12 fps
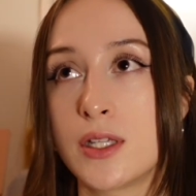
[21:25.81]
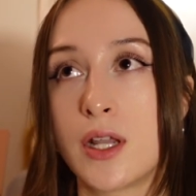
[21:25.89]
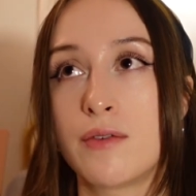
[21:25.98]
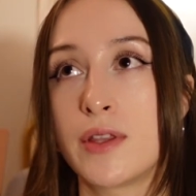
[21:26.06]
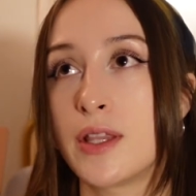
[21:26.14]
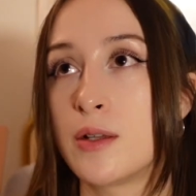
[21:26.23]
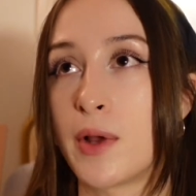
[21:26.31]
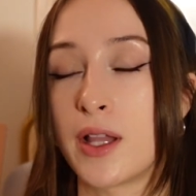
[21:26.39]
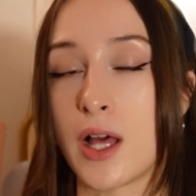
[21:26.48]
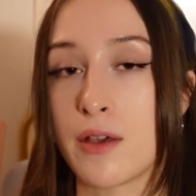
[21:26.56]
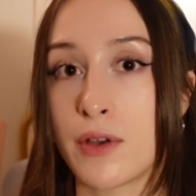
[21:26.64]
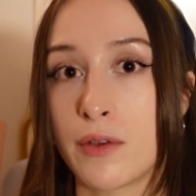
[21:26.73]
and everything in my
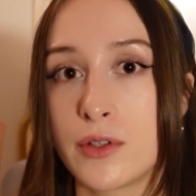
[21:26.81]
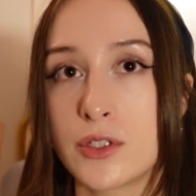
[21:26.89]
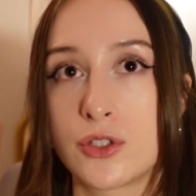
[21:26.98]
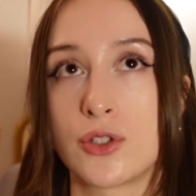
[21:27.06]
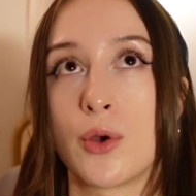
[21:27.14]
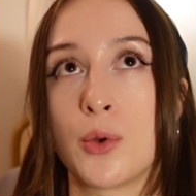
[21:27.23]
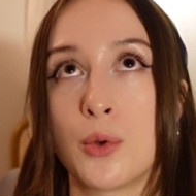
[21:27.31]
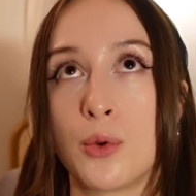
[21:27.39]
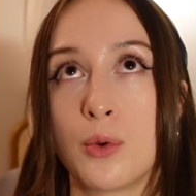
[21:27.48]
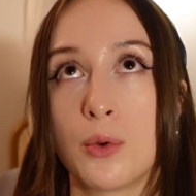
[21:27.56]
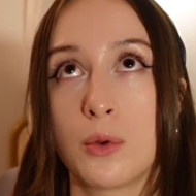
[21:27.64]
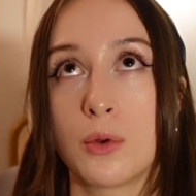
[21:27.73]
life, I feel so